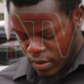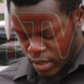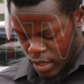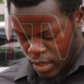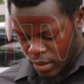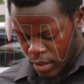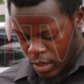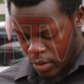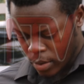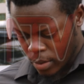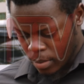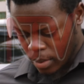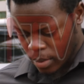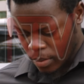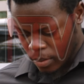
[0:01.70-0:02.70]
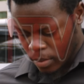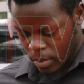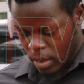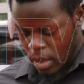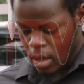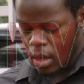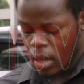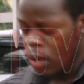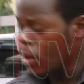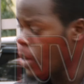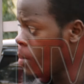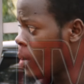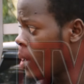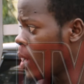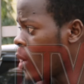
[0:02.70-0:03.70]
Ramadan Musho is the
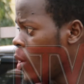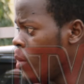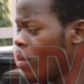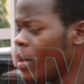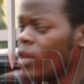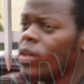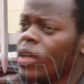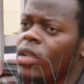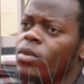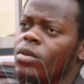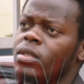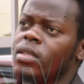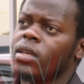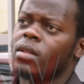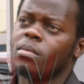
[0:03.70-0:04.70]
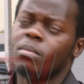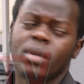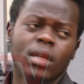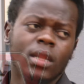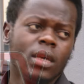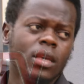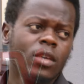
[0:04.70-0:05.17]
site leader of interns at